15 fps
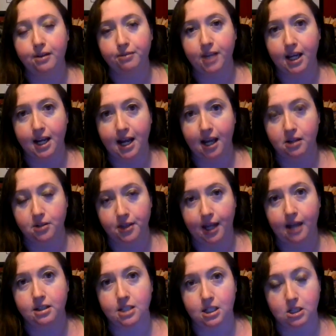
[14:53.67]
if they can handle
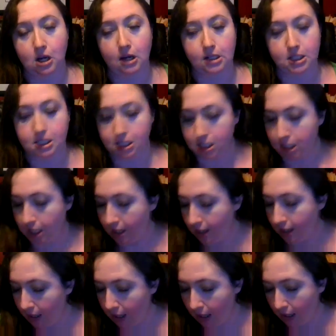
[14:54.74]
that detox
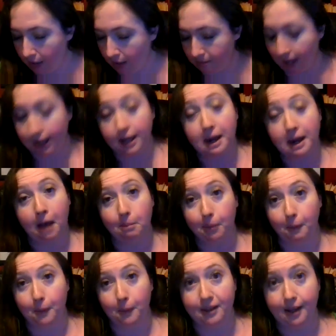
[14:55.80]
that can
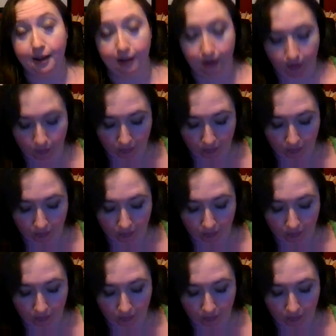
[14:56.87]
happen with it.